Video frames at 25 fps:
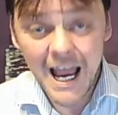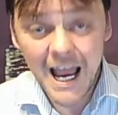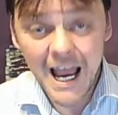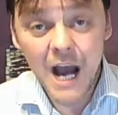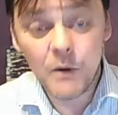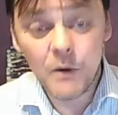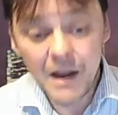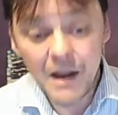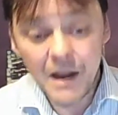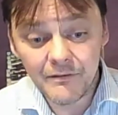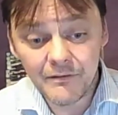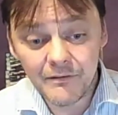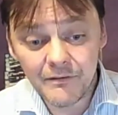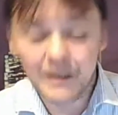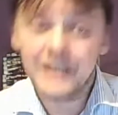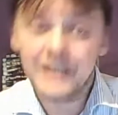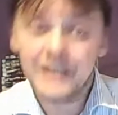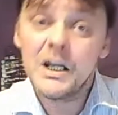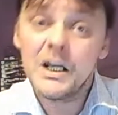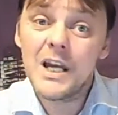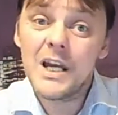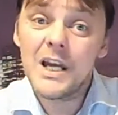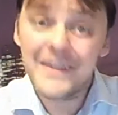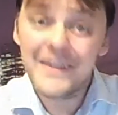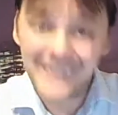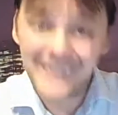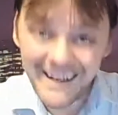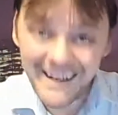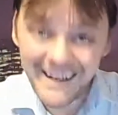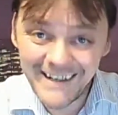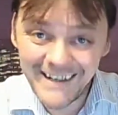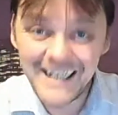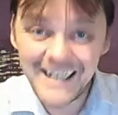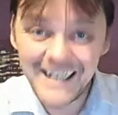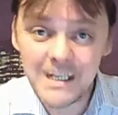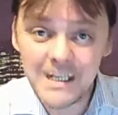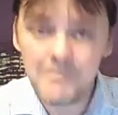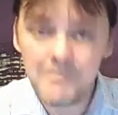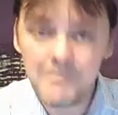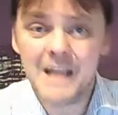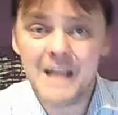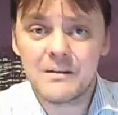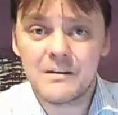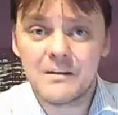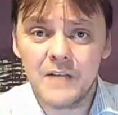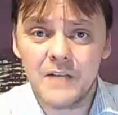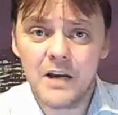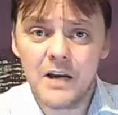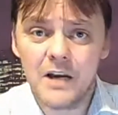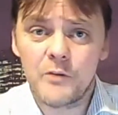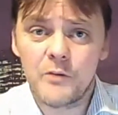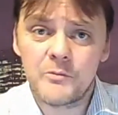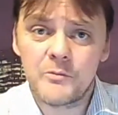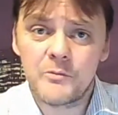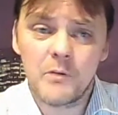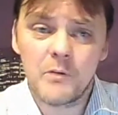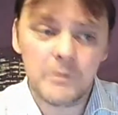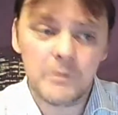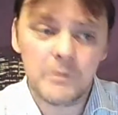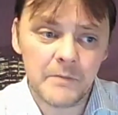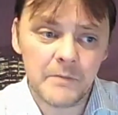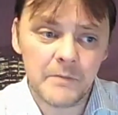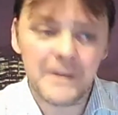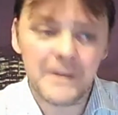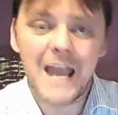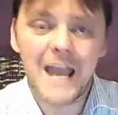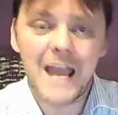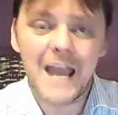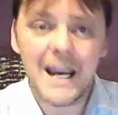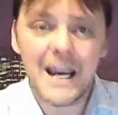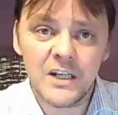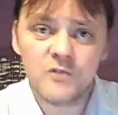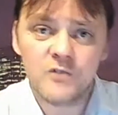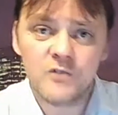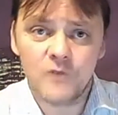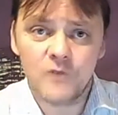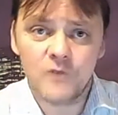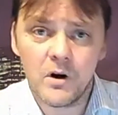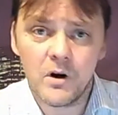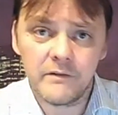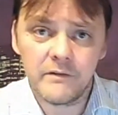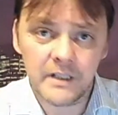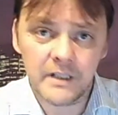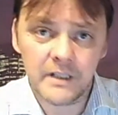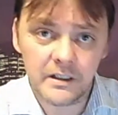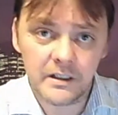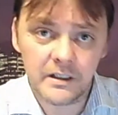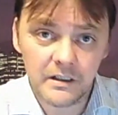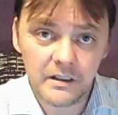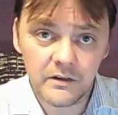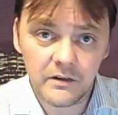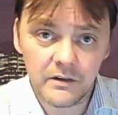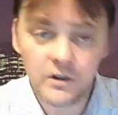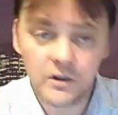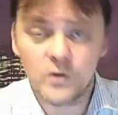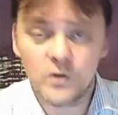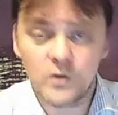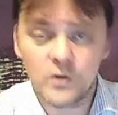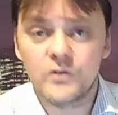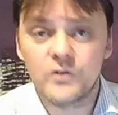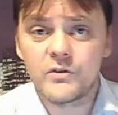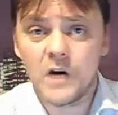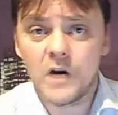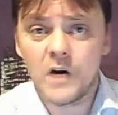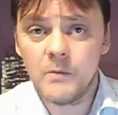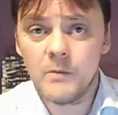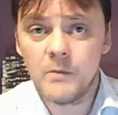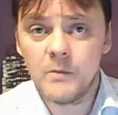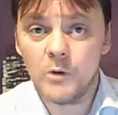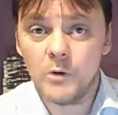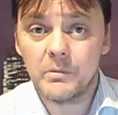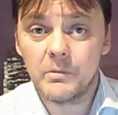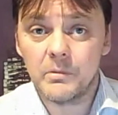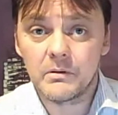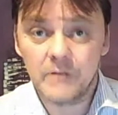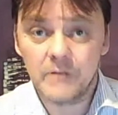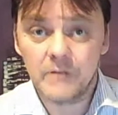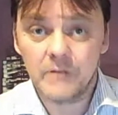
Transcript: However, there is a mental health problem, and that is driving the gun crime up.